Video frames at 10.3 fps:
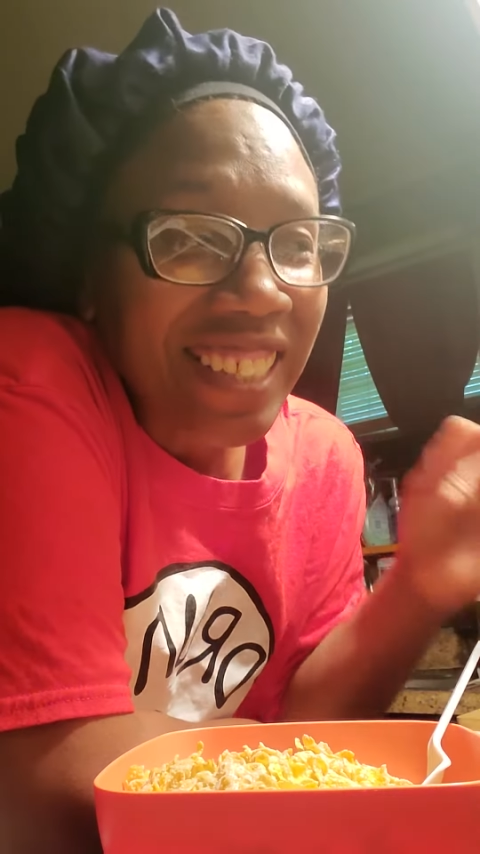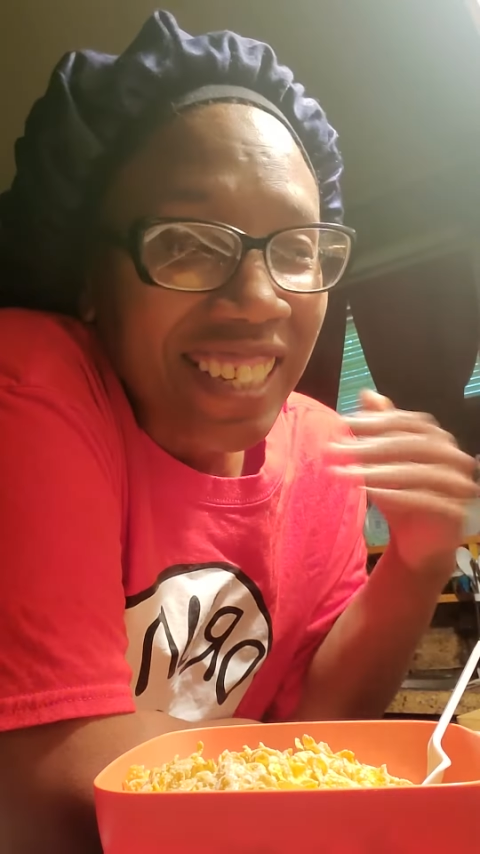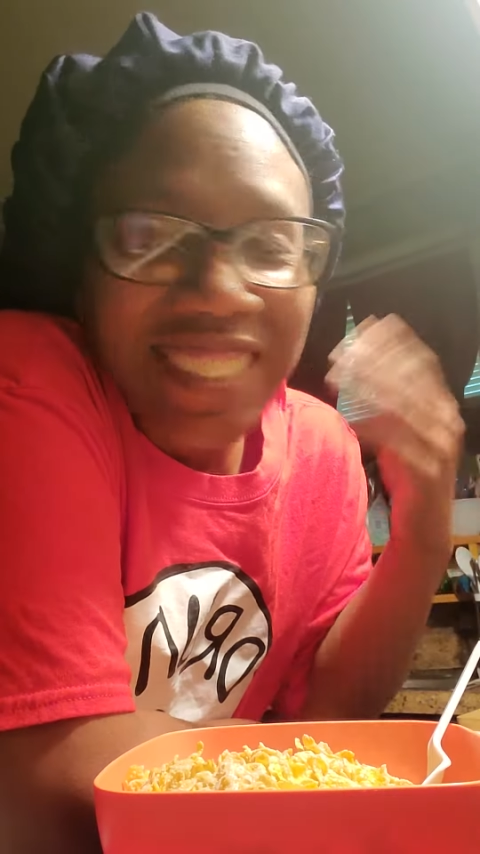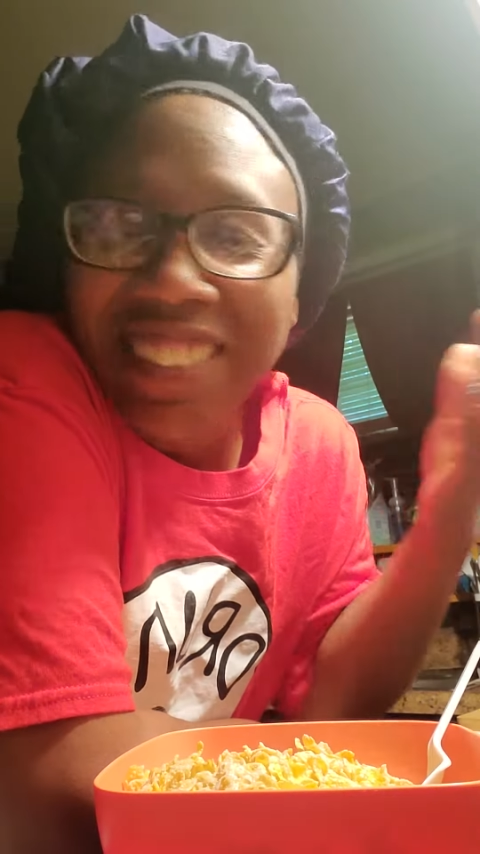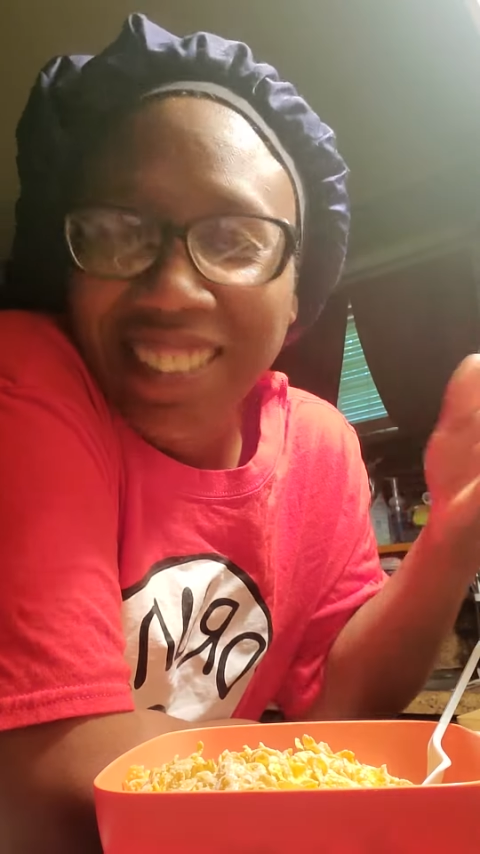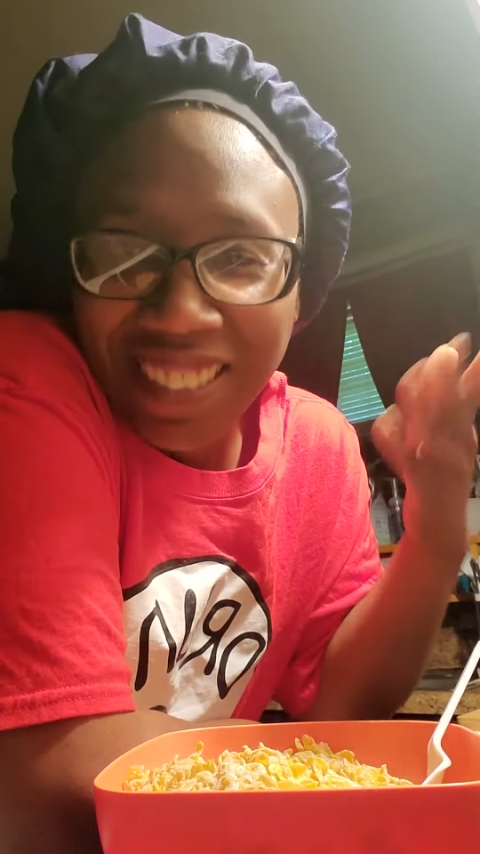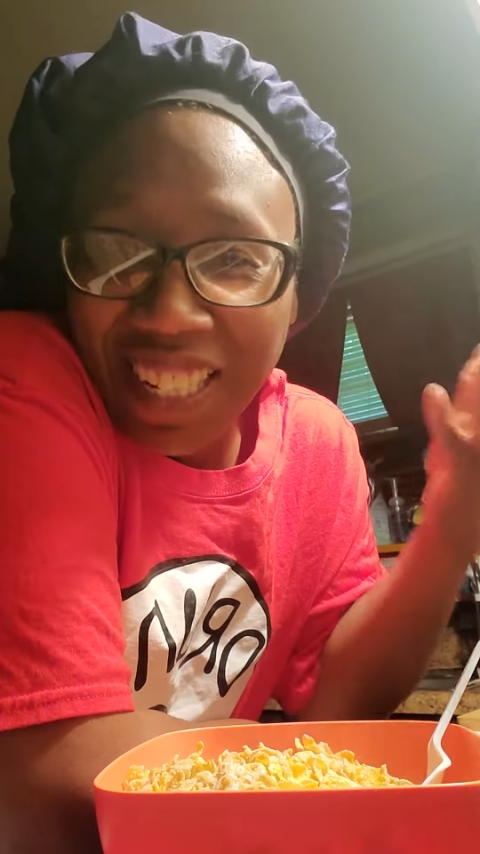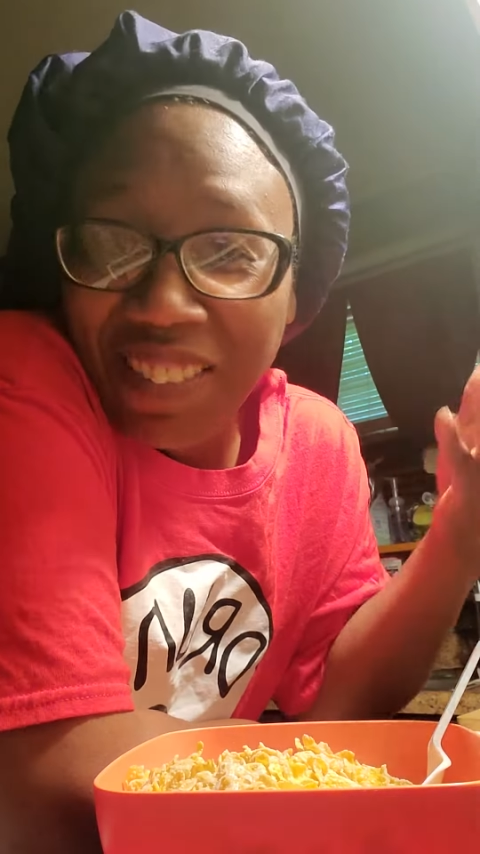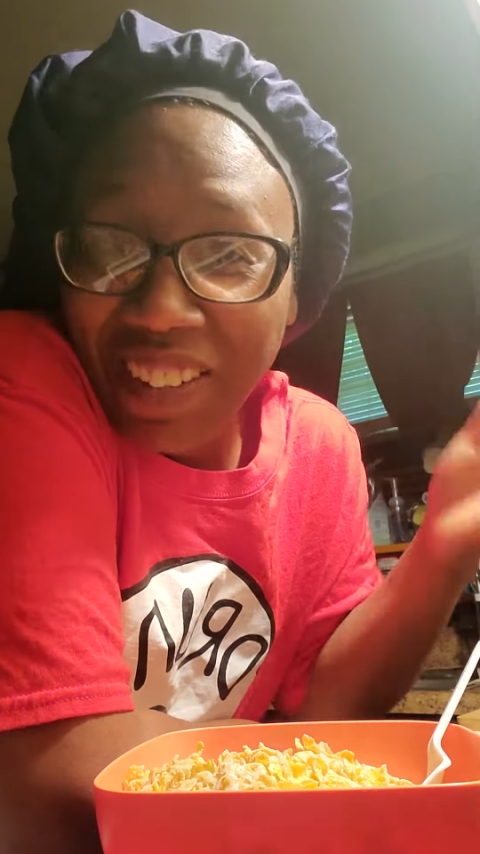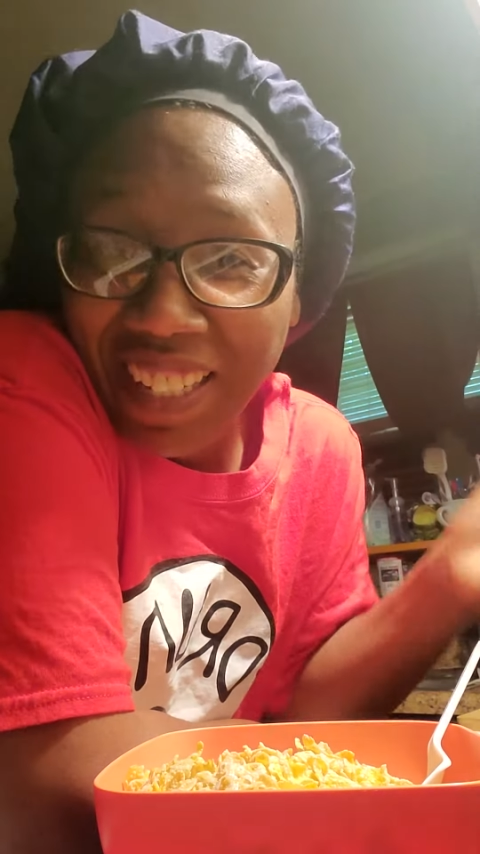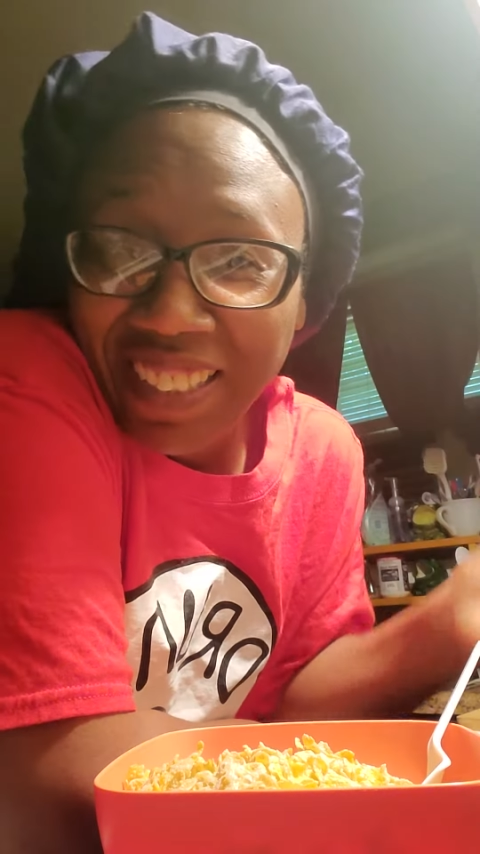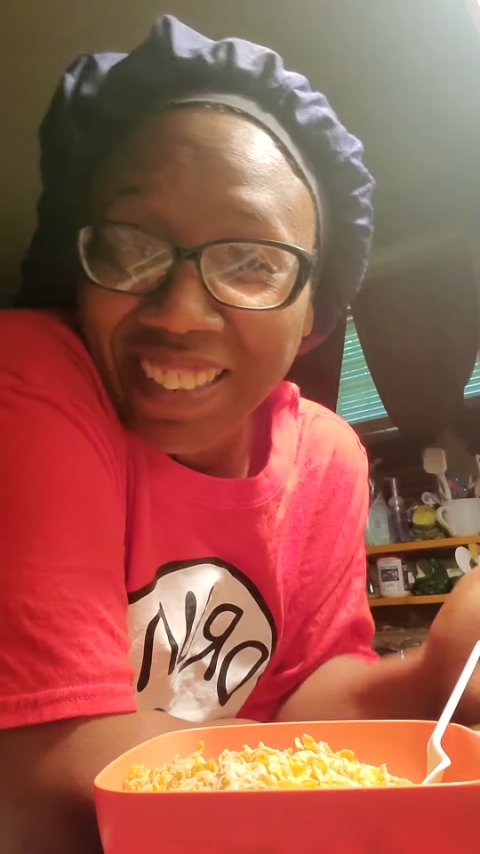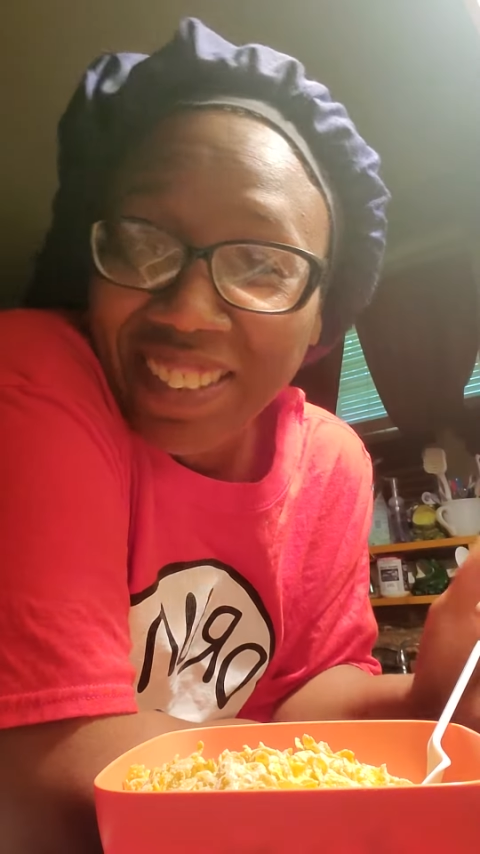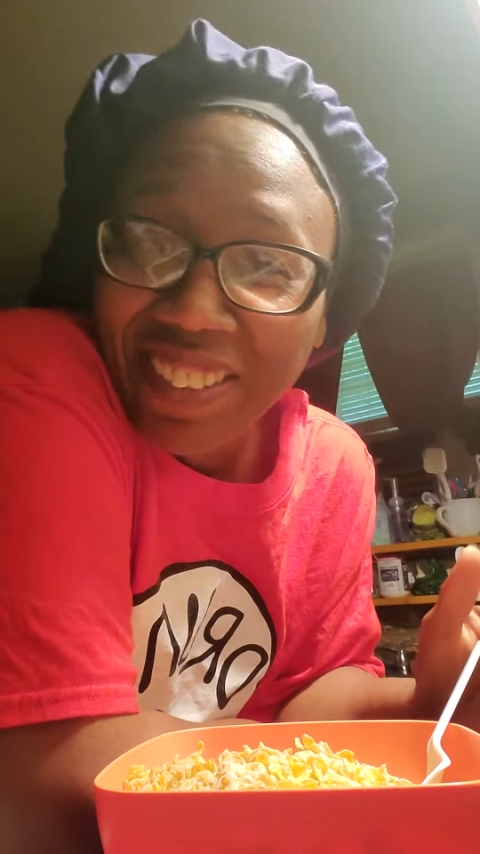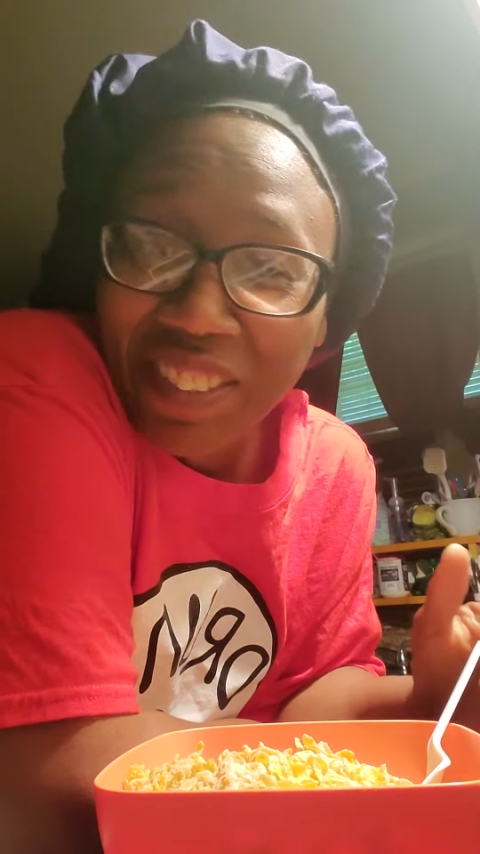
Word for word: taste the same like it used